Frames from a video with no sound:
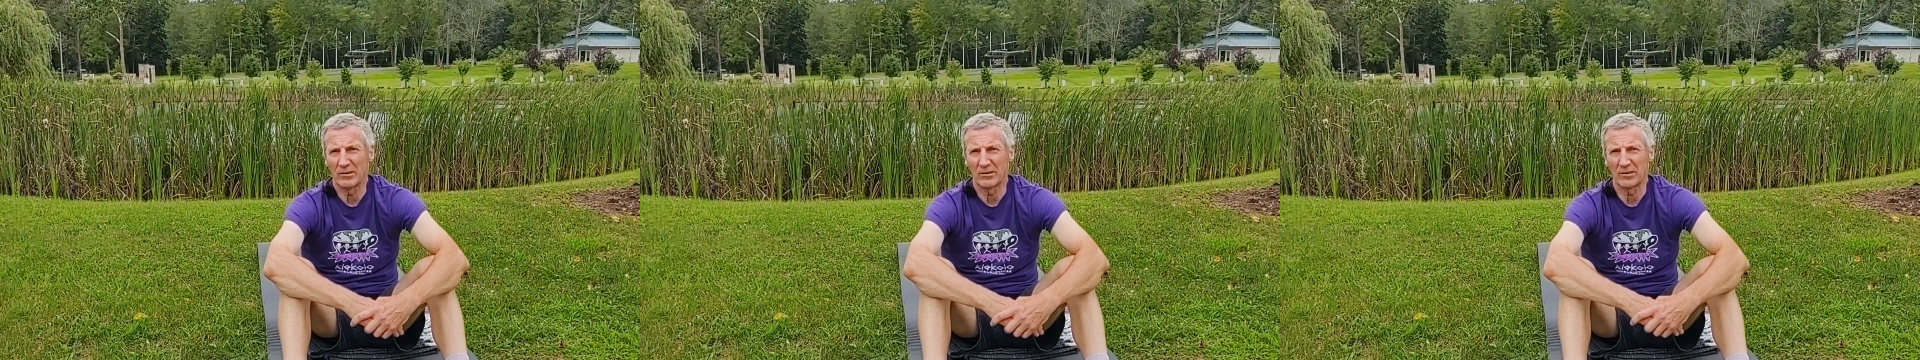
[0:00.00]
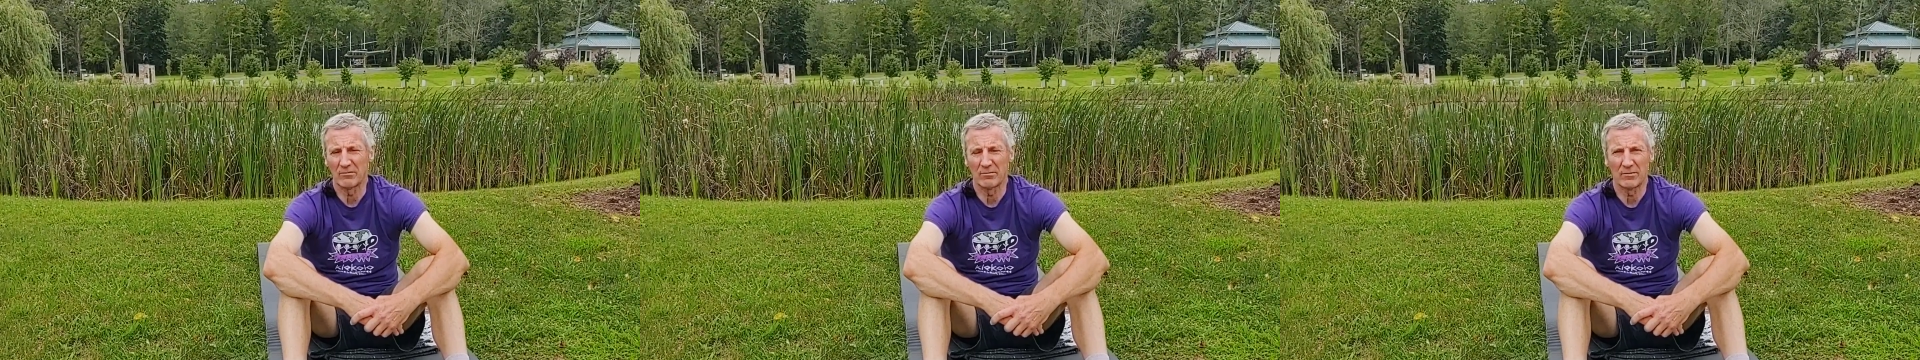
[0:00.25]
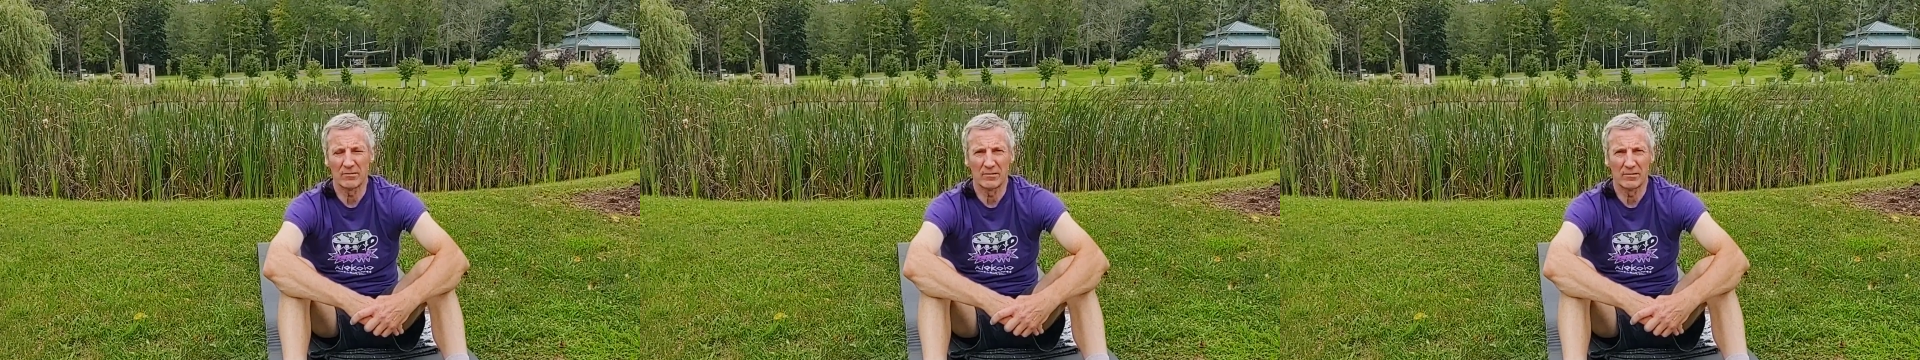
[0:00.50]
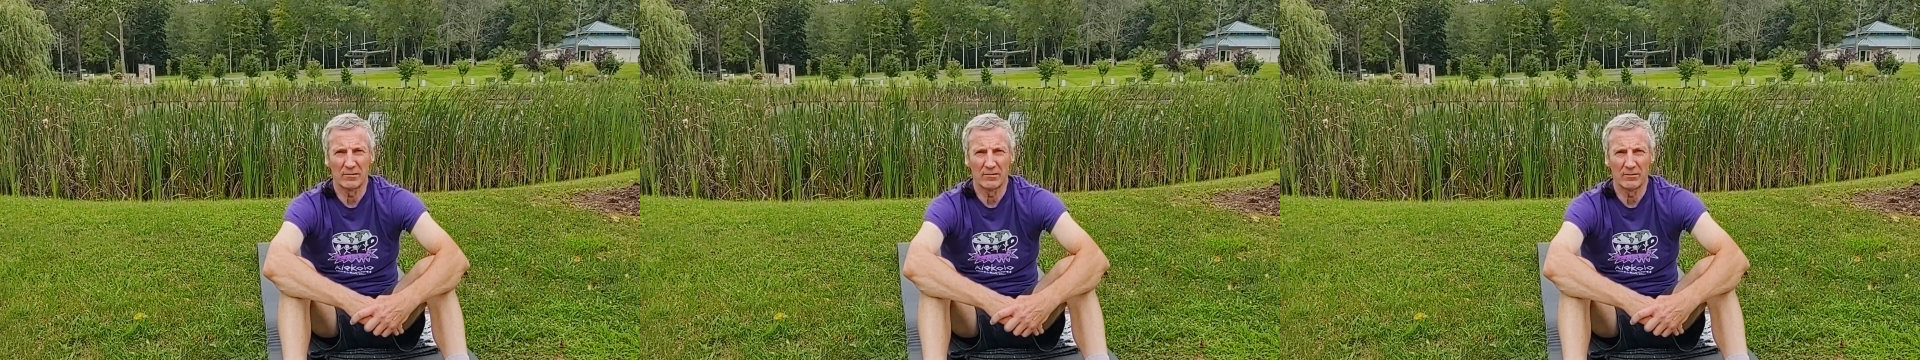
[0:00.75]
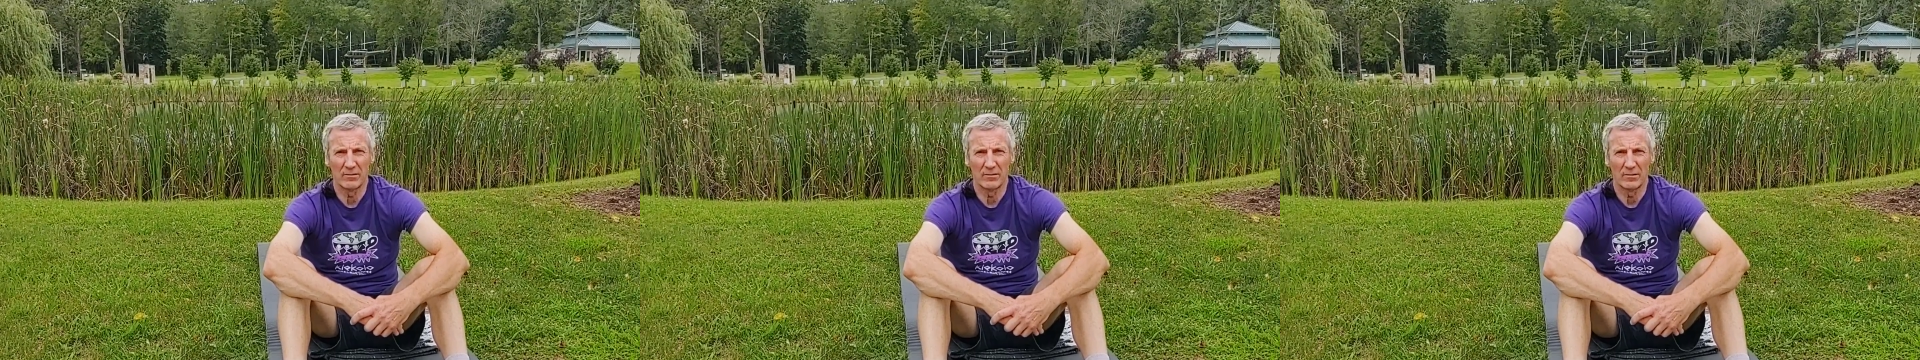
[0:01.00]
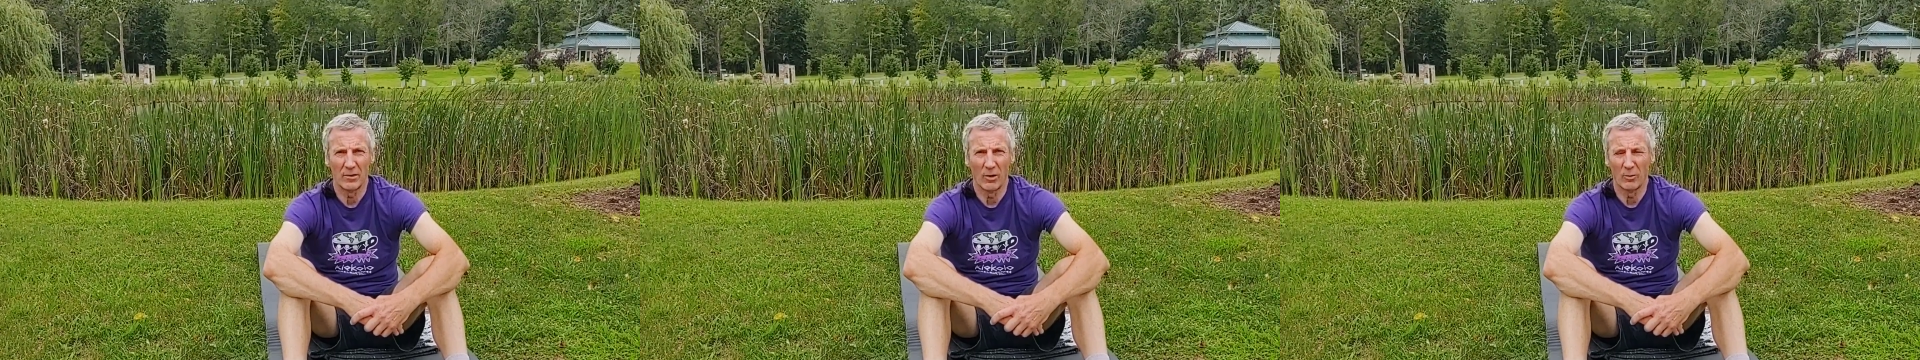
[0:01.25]
just
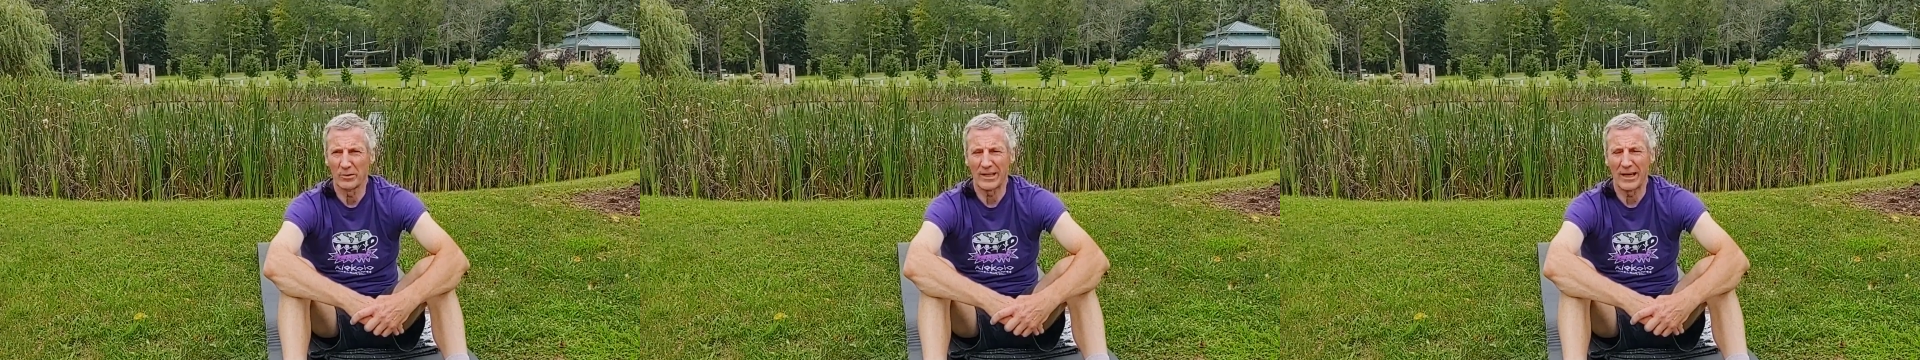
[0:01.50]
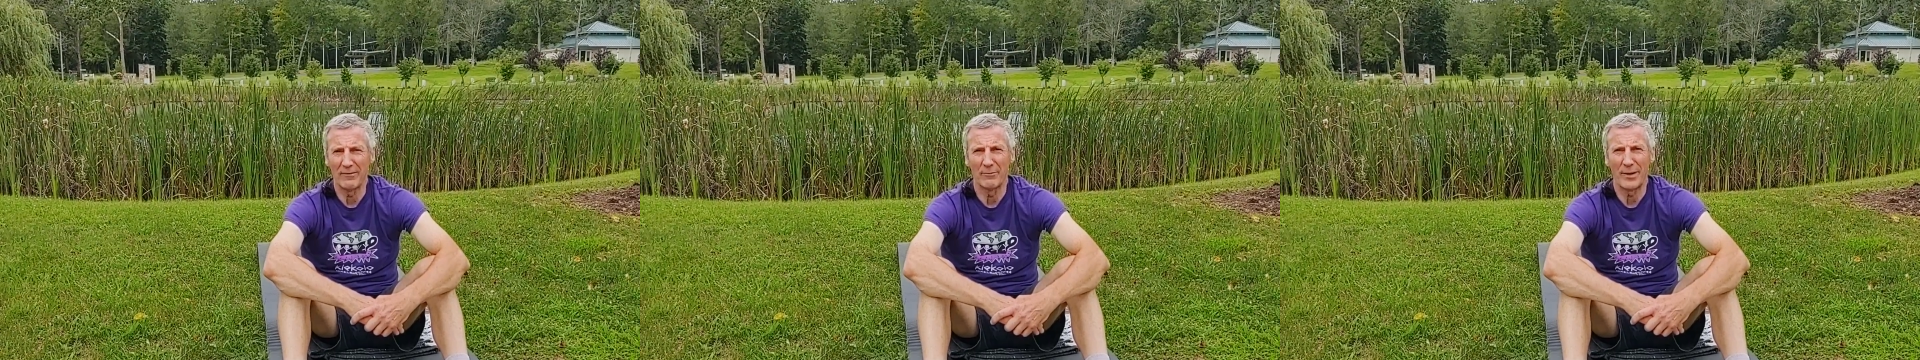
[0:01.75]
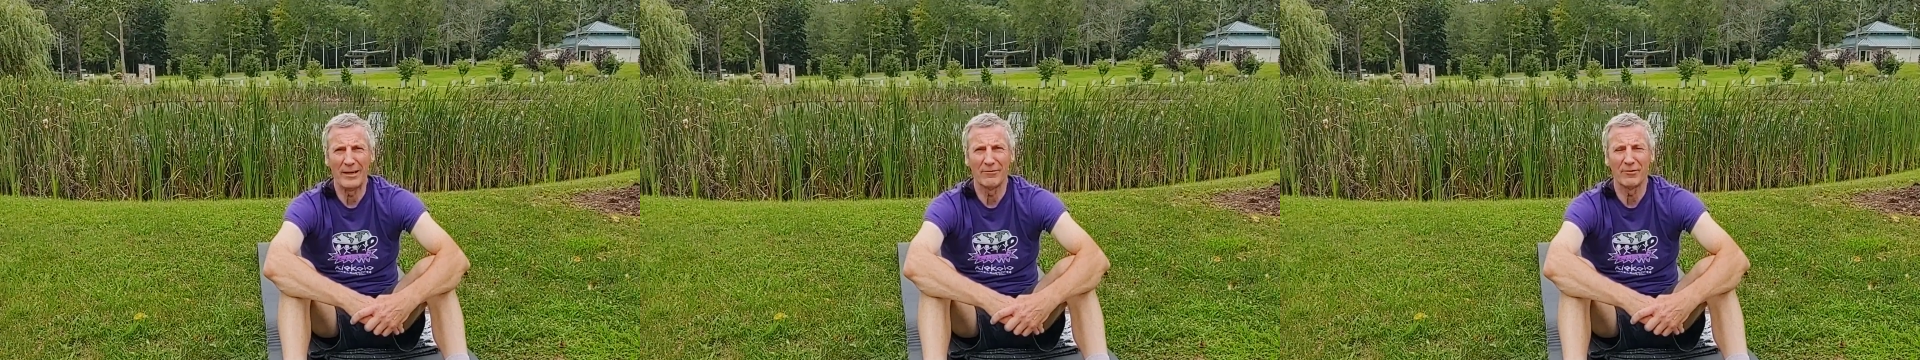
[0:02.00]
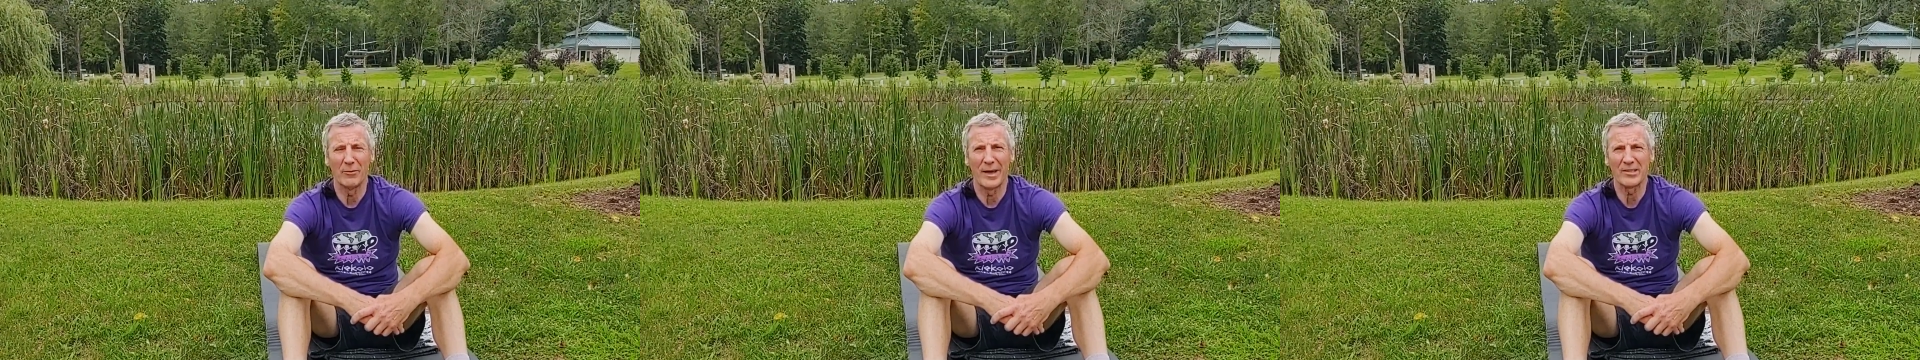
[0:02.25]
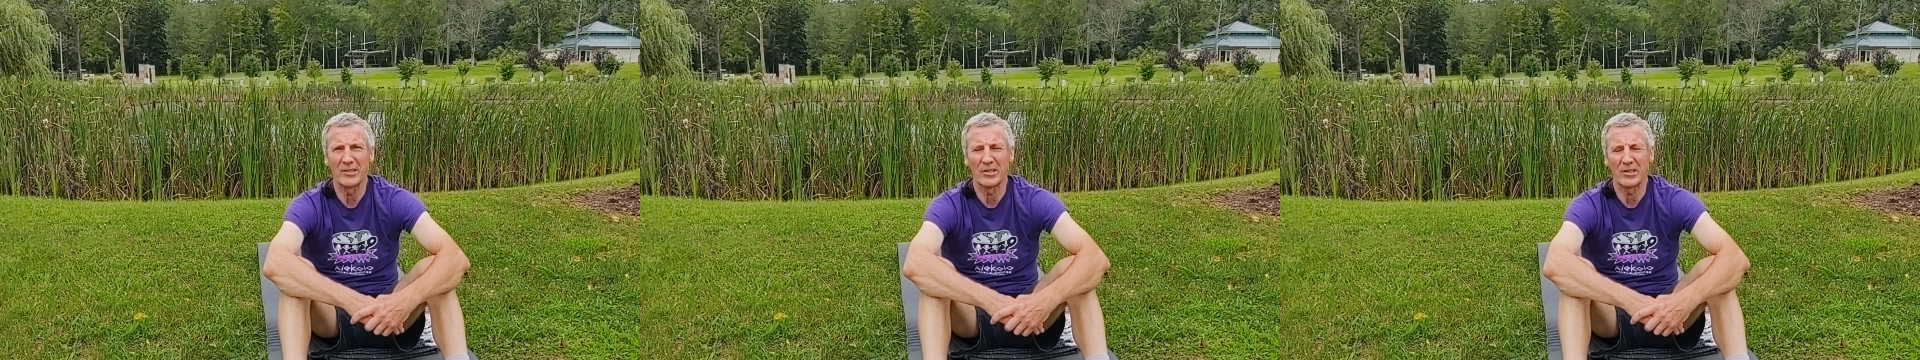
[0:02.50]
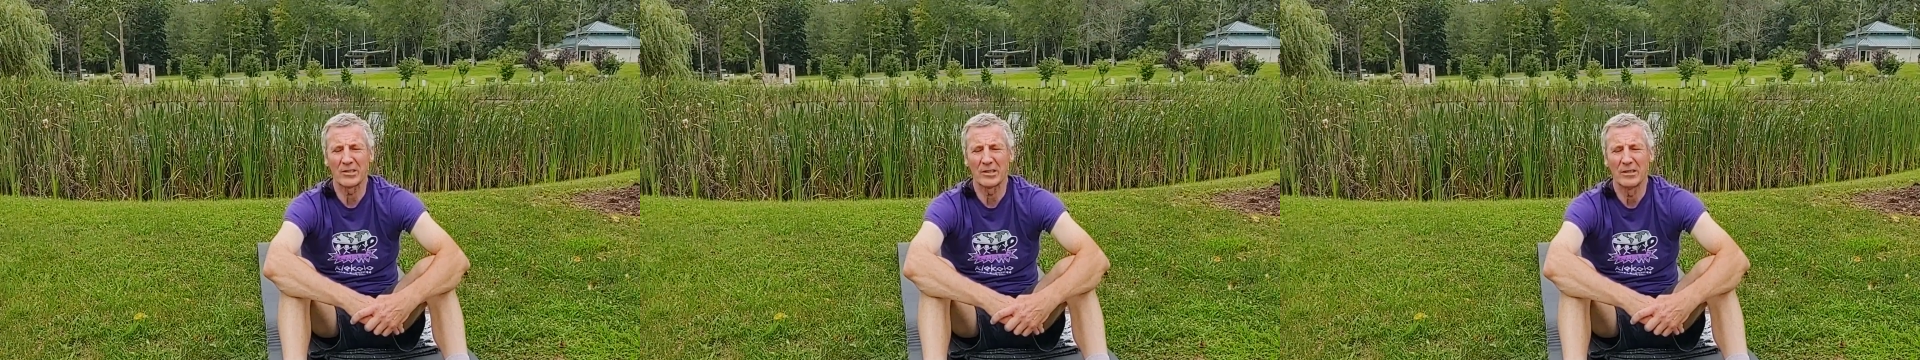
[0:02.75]
always gave painful
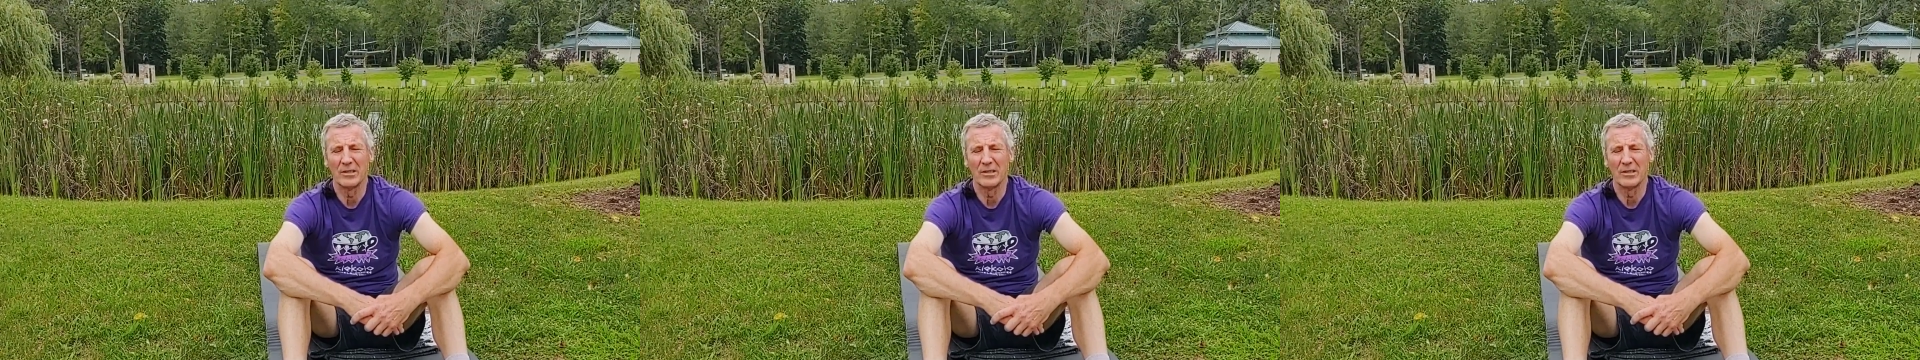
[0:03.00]
messages.